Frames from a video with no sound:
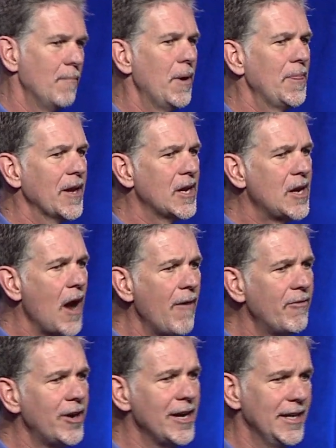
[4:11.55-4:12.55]
but the
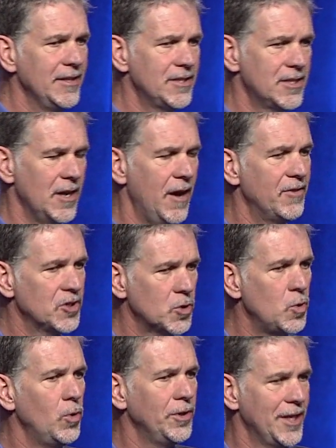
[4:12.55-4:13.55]
governance of a
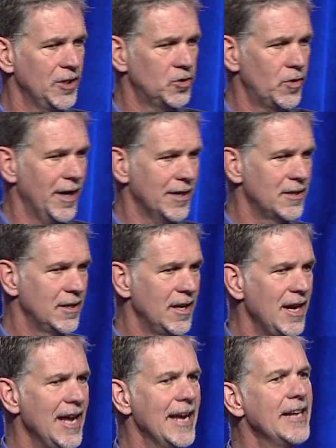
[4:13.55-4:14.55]
school district
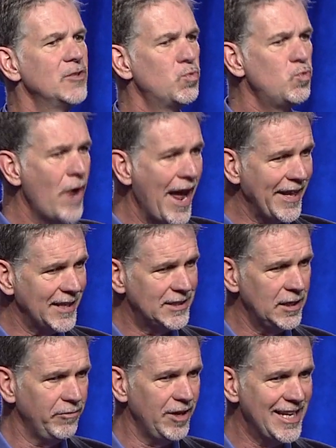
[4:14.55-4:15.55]
is
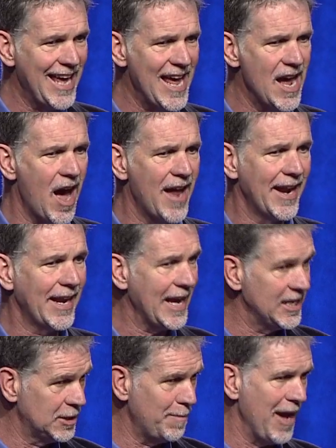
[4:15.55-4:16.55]
relatively chaotic,
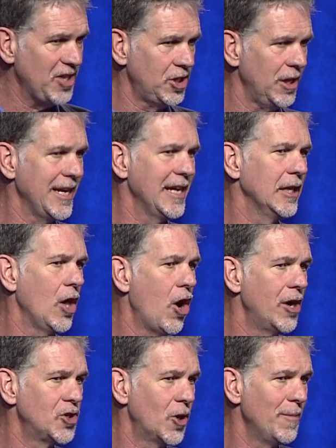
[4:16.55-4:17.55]
especially in
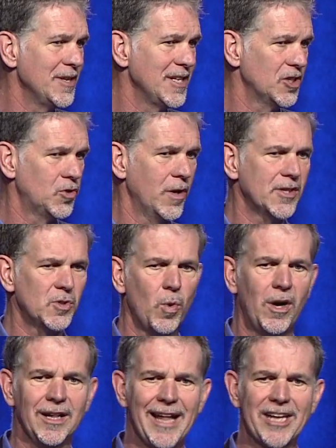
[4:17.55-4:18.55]
large urban districts
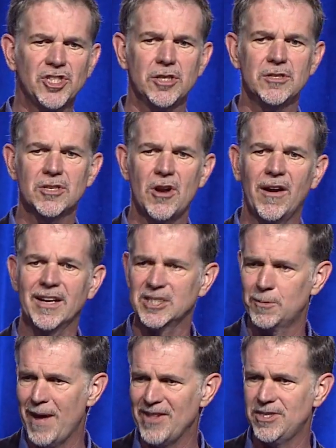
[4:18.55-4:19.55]
where elections are
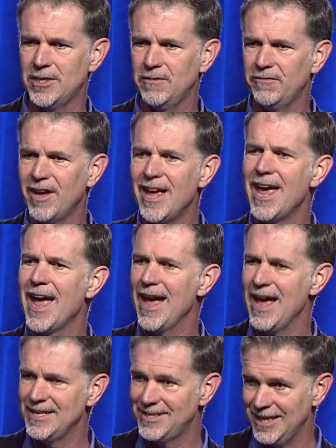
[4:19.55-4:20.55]
expensive
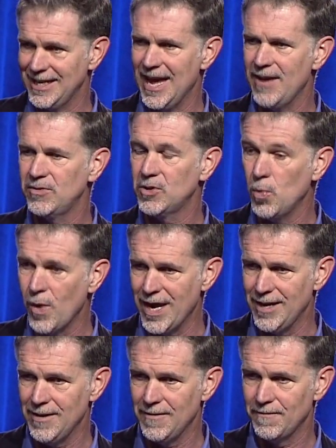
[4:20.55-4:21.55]
to
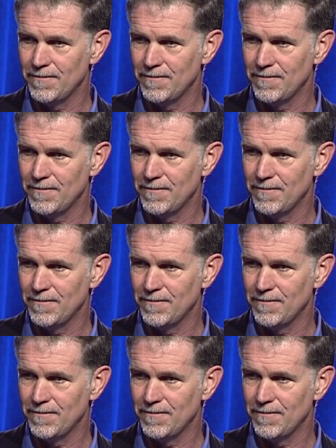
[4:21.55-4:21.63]
win.